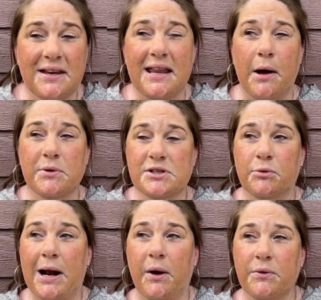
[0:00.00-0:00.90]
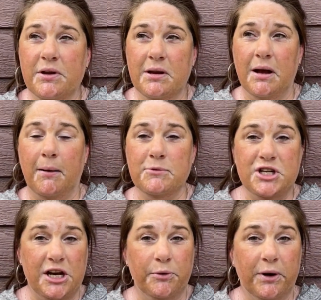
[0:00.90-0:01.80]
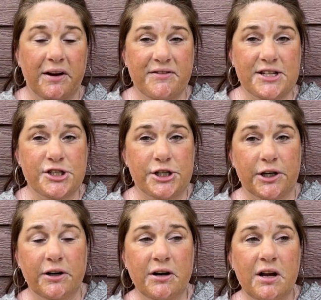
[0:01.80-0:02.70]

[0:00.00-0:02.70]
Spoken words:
and that was around January of this year,